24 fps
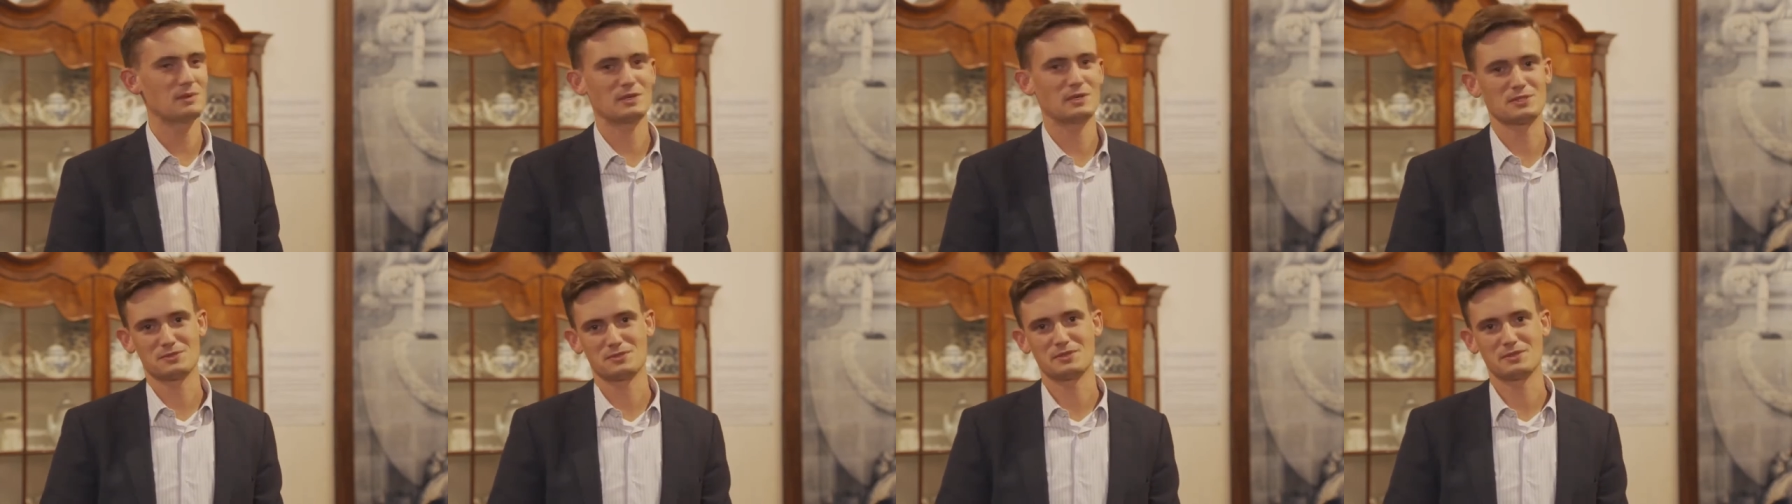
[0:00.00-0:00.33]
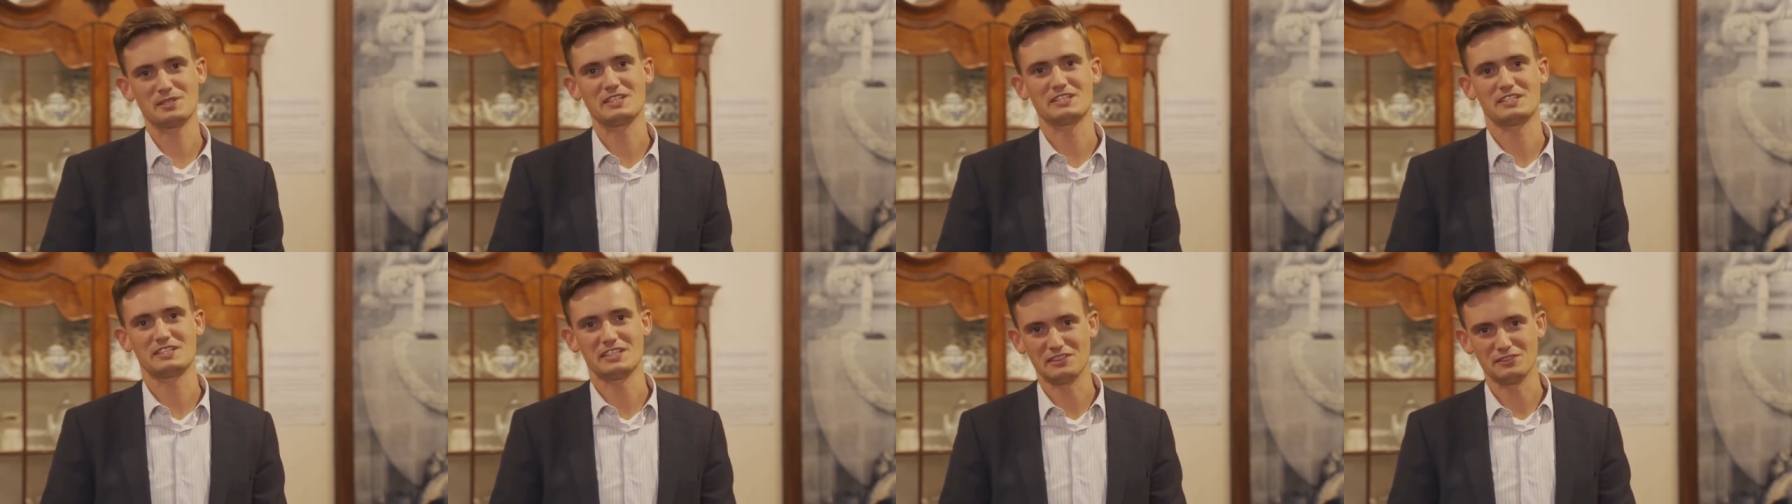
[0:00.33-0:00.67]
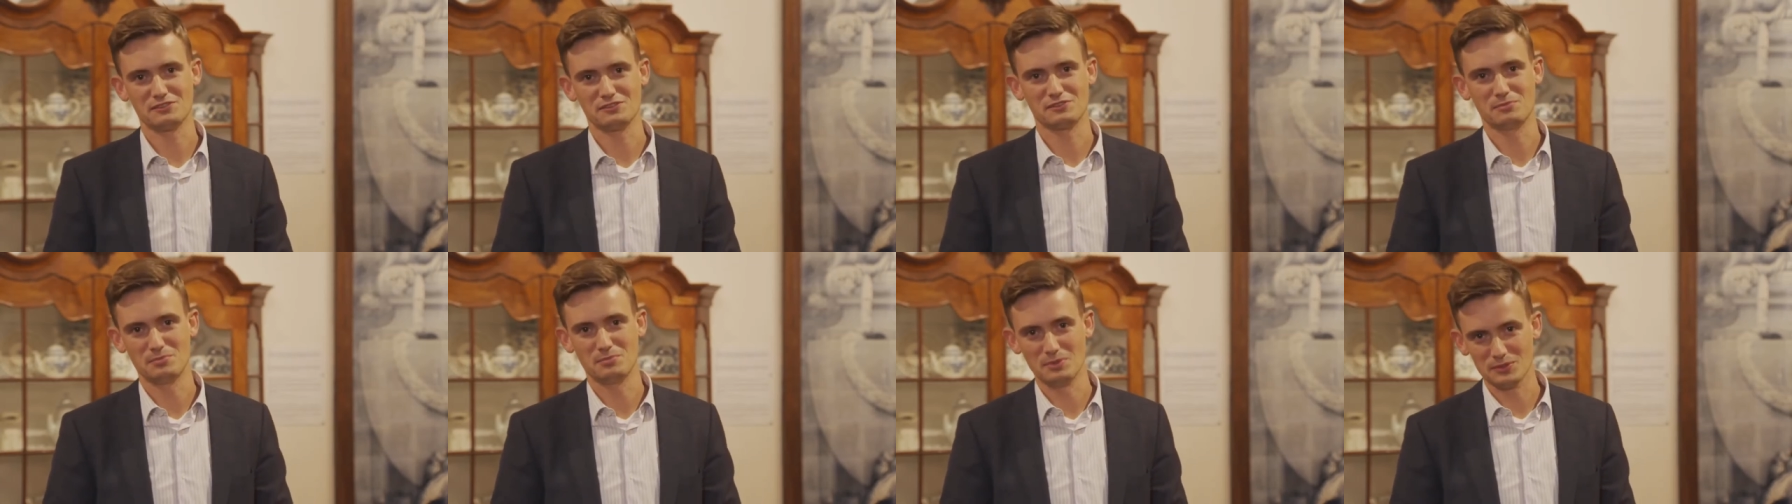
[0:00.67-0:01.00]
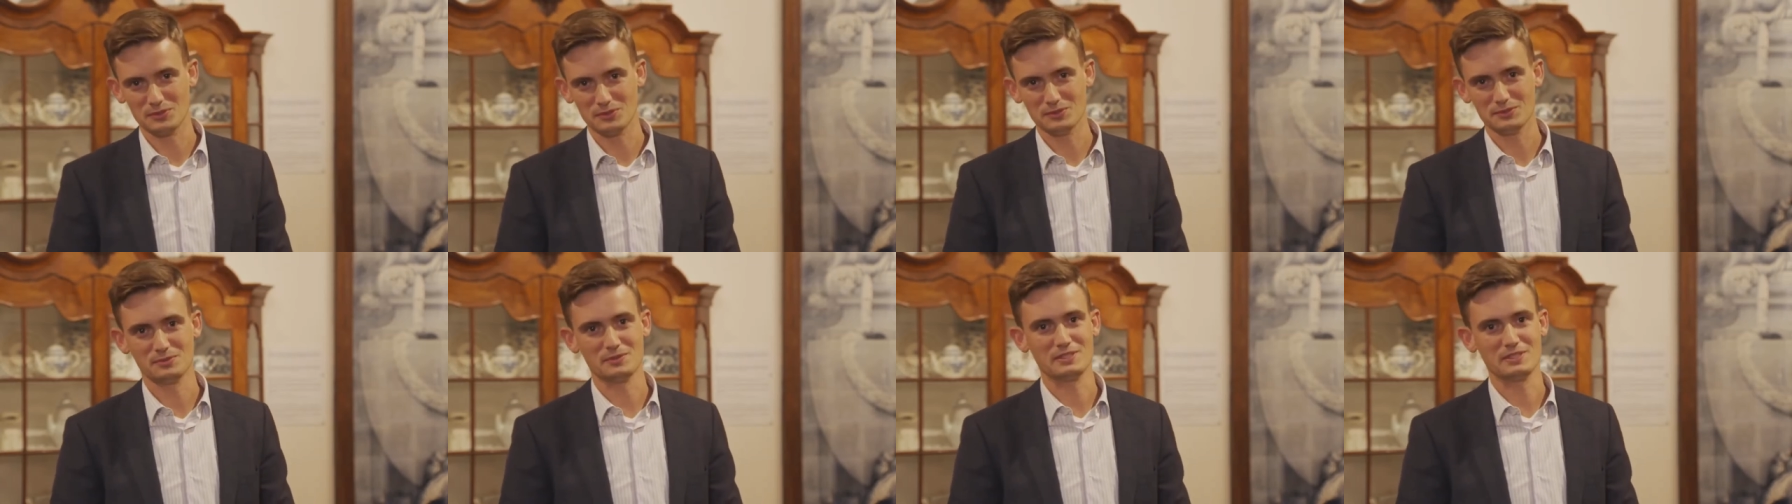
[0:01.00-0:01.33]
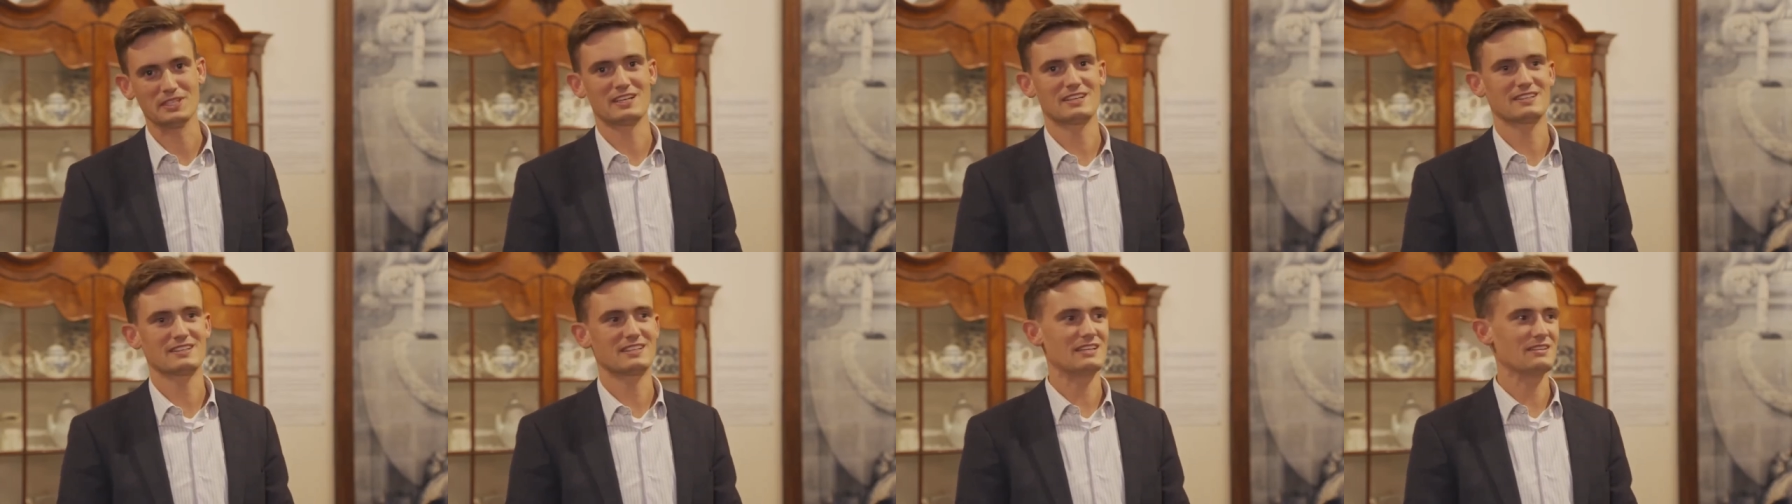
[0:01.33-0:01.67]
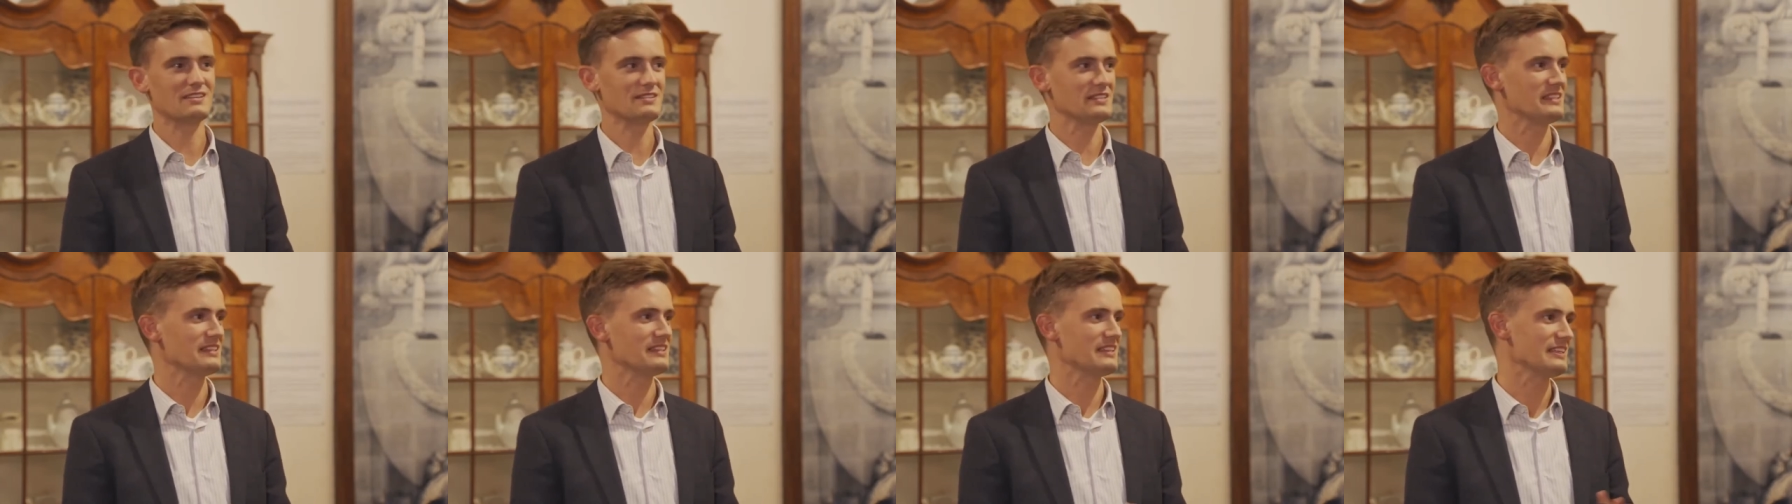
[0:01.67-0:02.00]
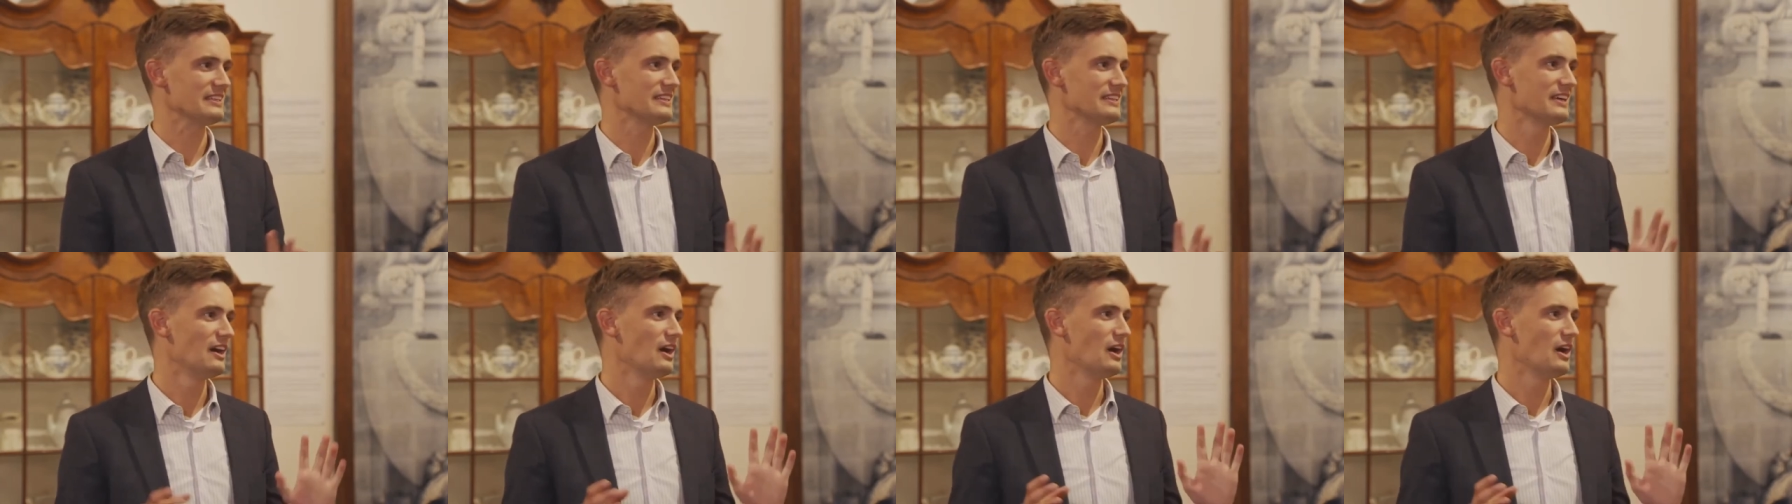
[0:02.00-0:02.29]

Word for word: pottery Delft Blue. We are now in the